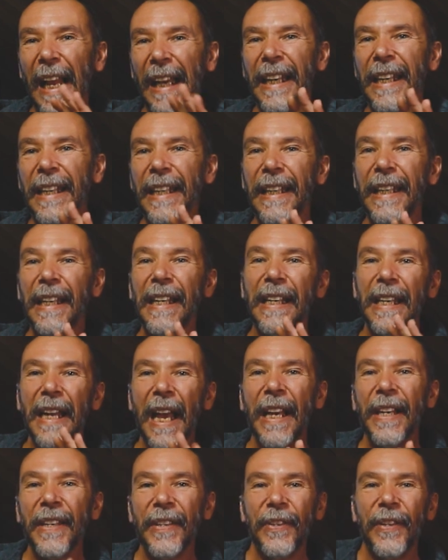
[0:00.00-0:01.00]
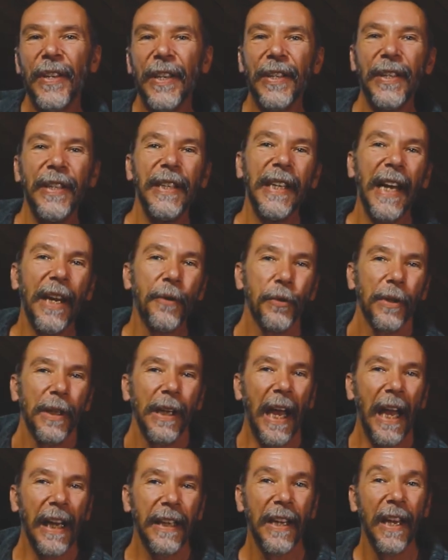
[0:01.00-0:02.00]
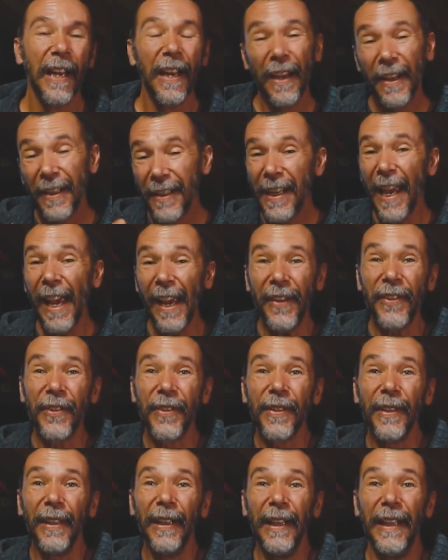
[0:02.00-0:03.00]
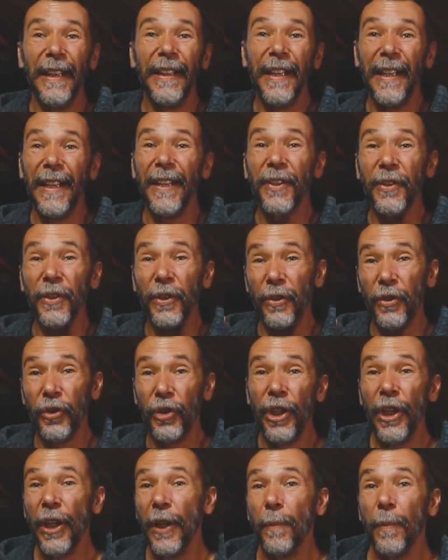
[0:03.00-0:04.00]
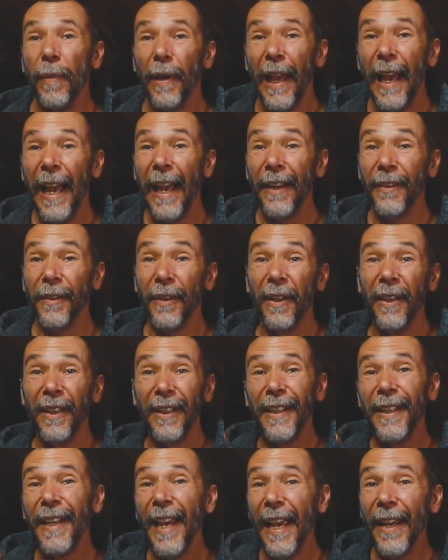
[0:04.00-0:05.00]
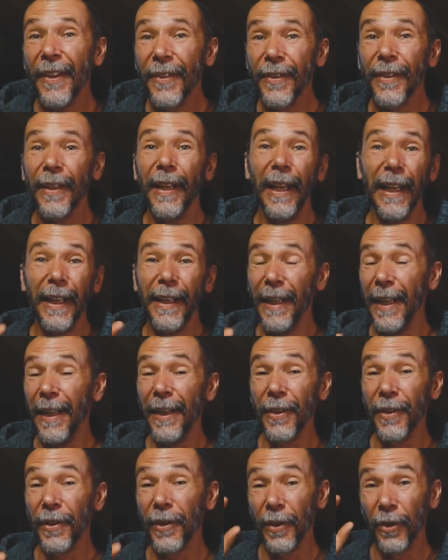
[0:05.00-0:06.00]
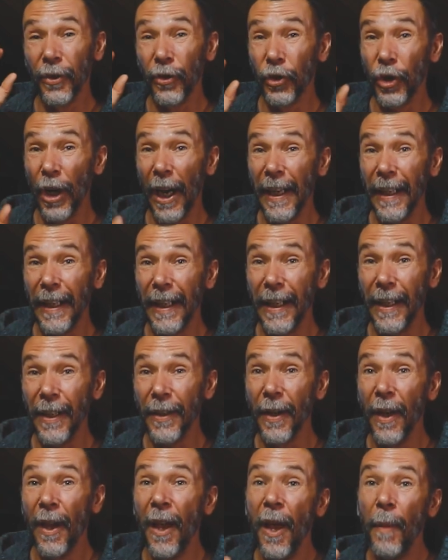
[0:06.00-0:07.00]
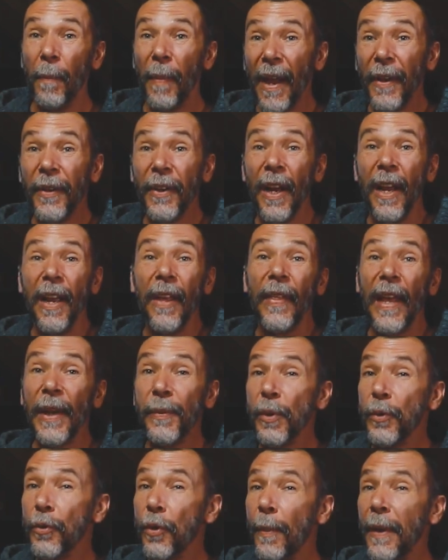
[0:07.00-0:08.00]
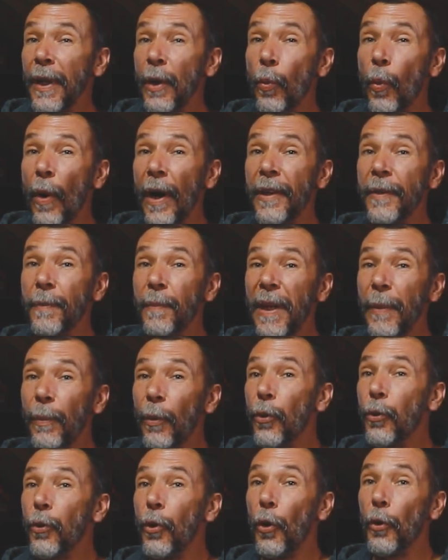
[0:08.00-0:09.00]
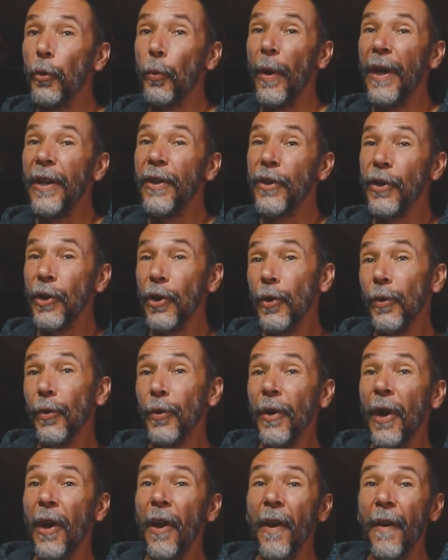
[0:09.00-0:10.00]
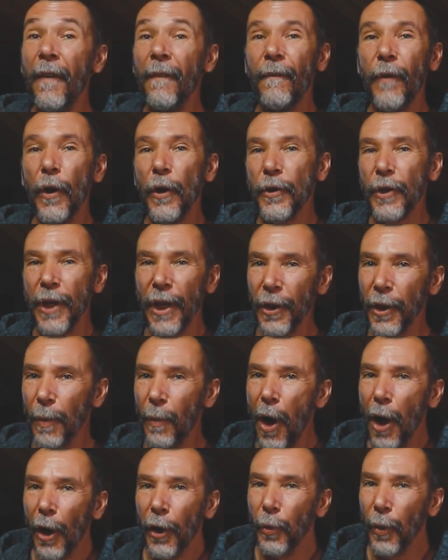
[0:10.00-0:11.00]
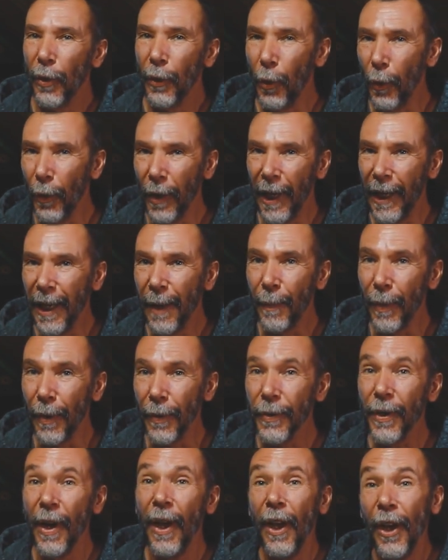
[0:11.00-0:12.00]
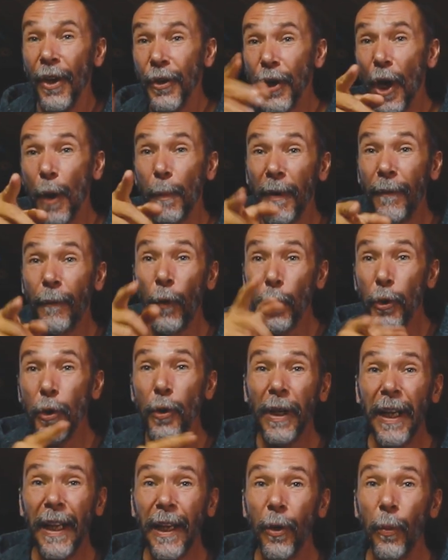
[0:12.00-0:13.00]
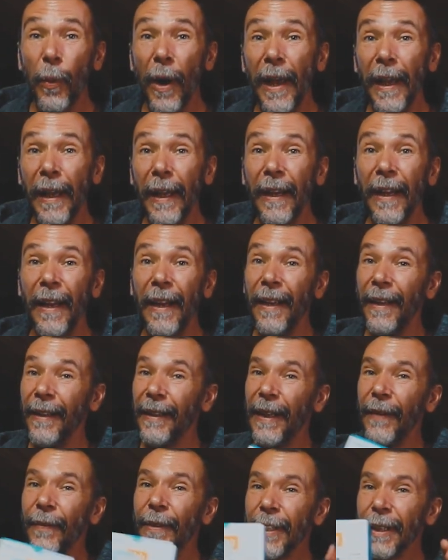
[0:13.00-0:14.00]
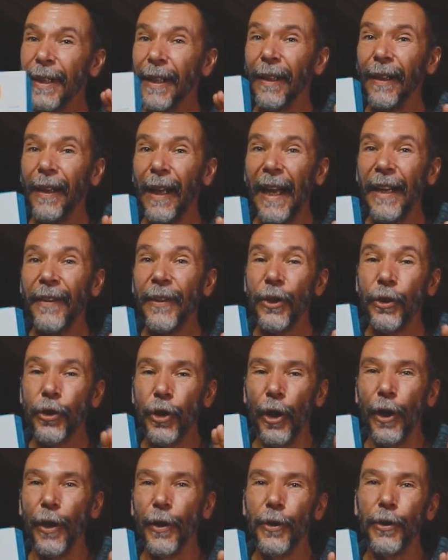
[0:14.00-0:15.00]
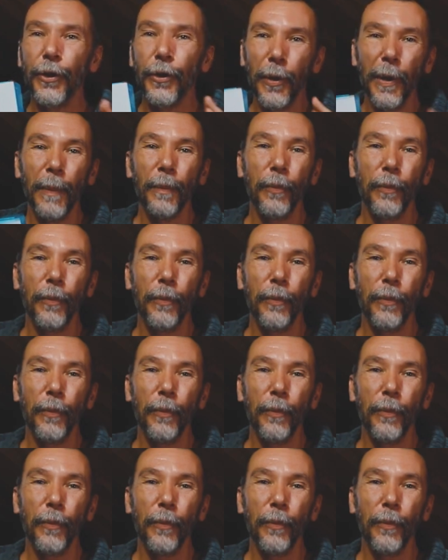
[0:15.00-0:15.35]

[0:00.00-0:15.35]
LED Lux 1600 light. Yes, it is cheap, and yes, it is Chinese. But that's most probably what people thought when Zhiyun first hit the market with all their gimbals. So before you click away, give this little light a chance to